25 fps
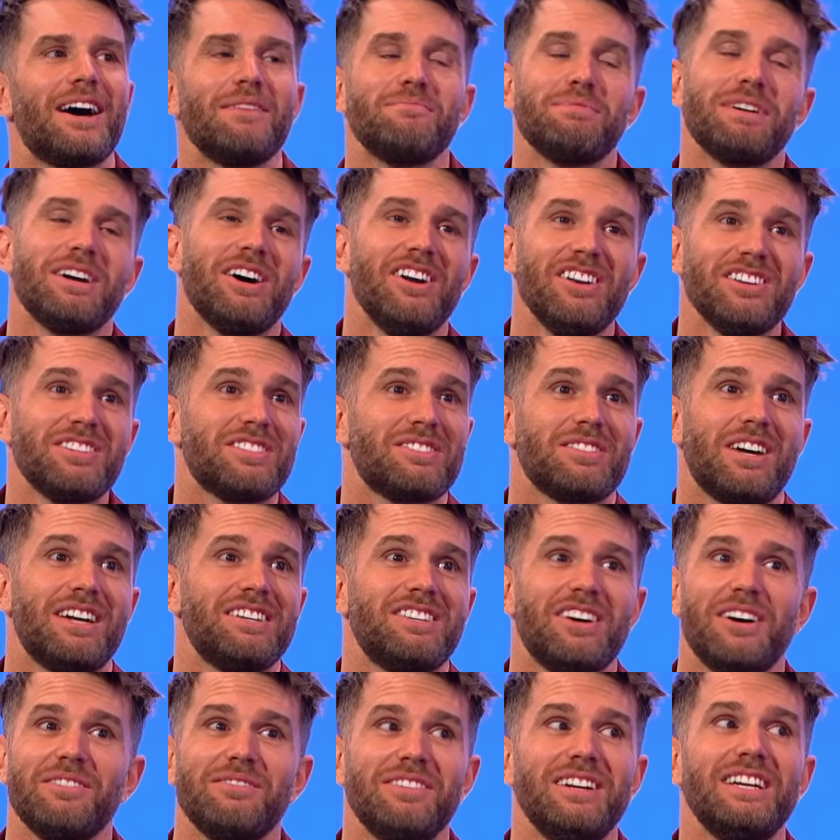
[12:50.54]
I'll be honest, I
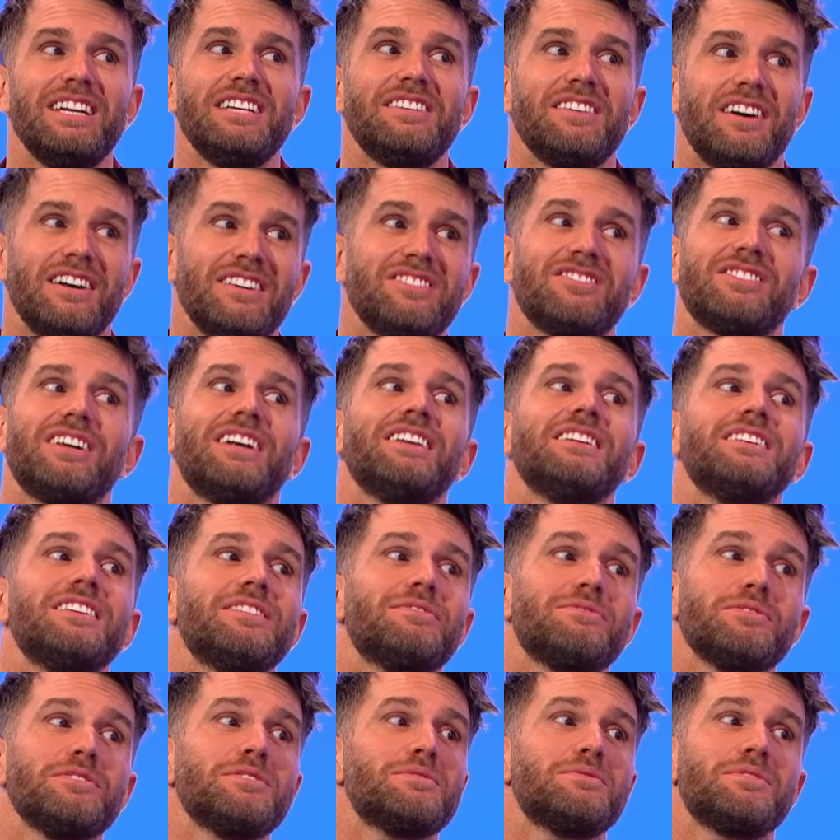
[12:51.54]
don't really understand the
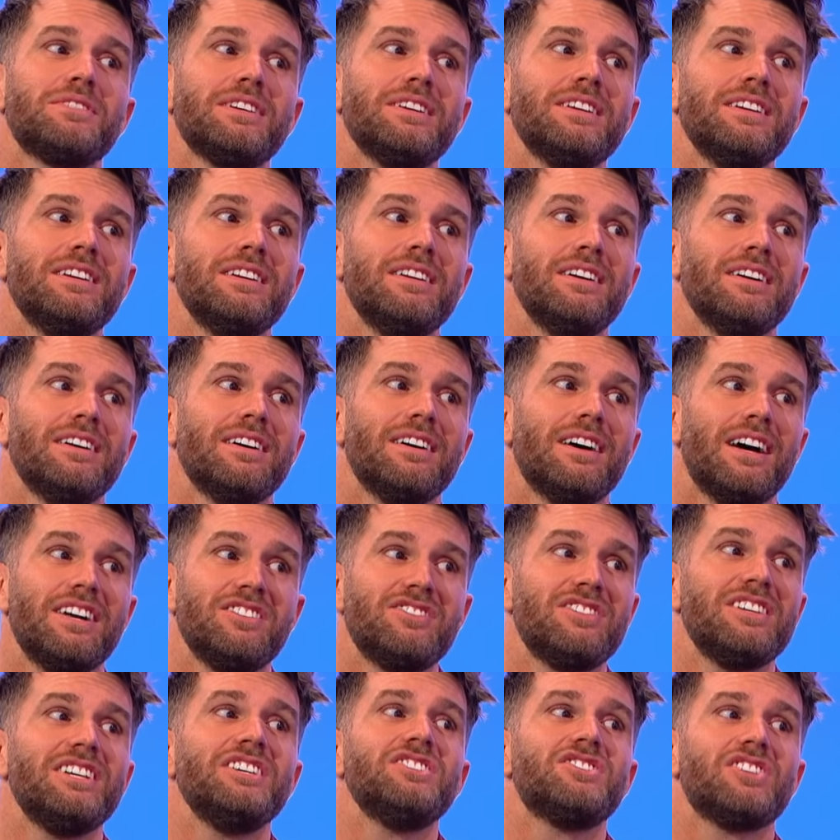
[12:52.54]
difference between a
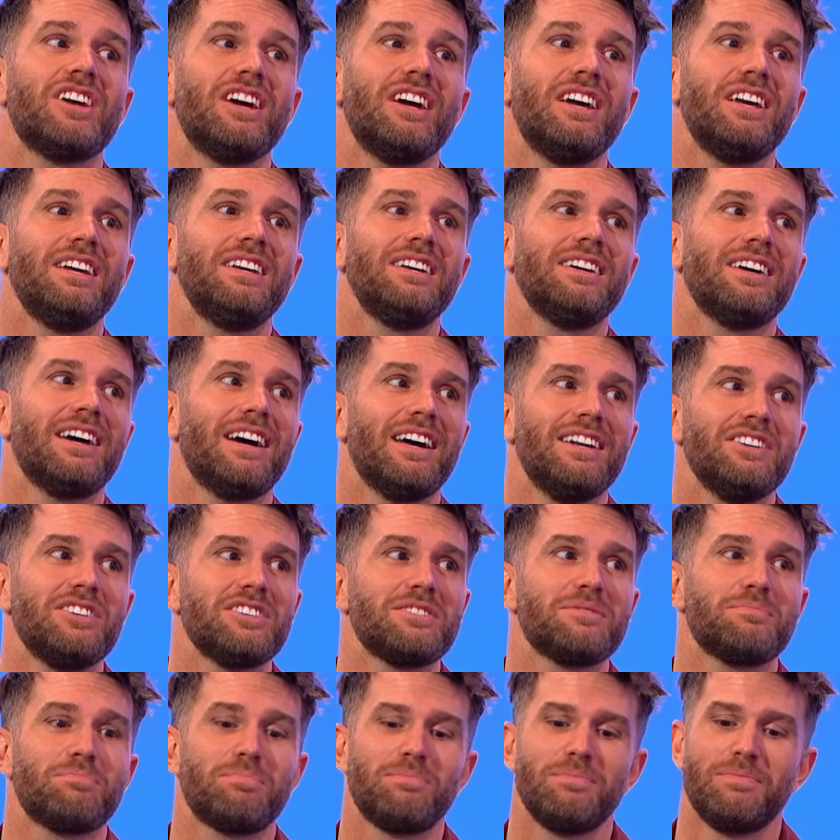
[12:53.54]
DJ and
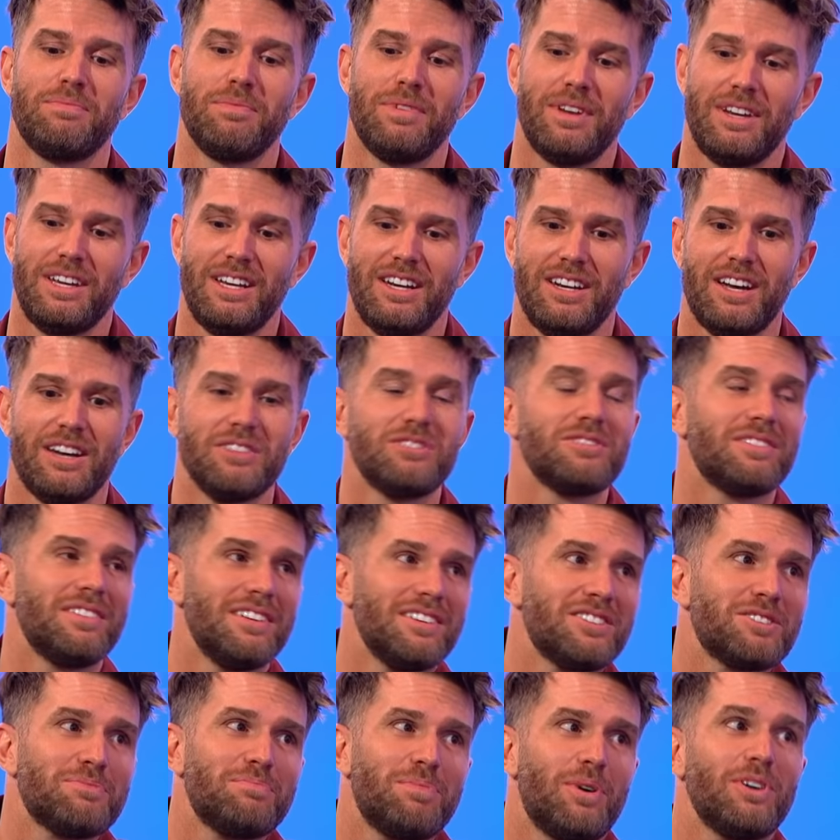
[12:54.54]
just, you know,
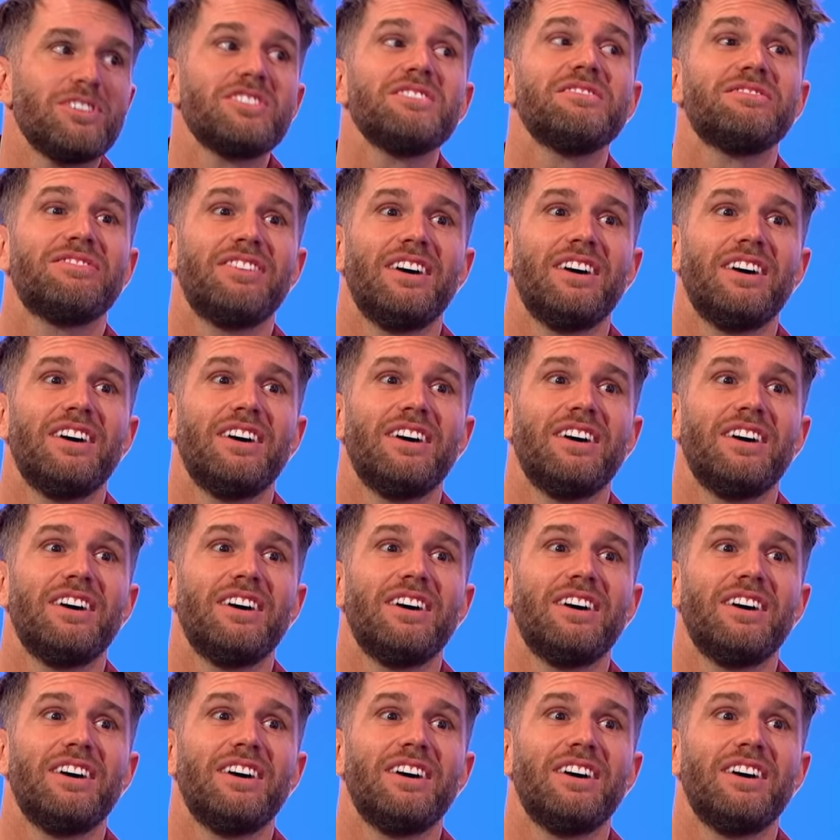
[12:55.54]
and Spotify.